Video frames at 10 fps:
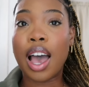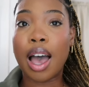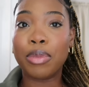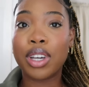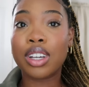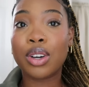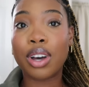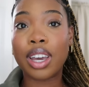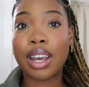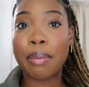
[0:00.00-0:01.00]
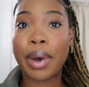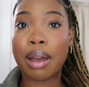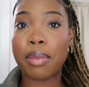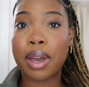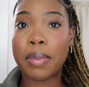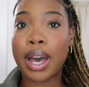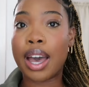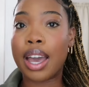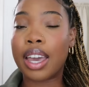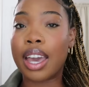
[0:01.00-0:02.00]
i'm gonna go ahead and pack my
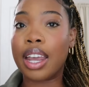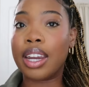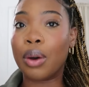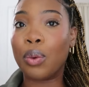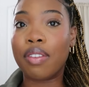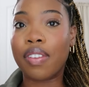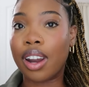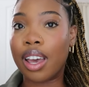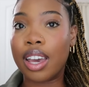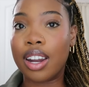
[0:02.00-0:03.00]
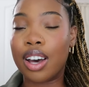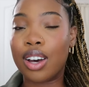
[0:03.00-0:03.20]
bag and then we find a head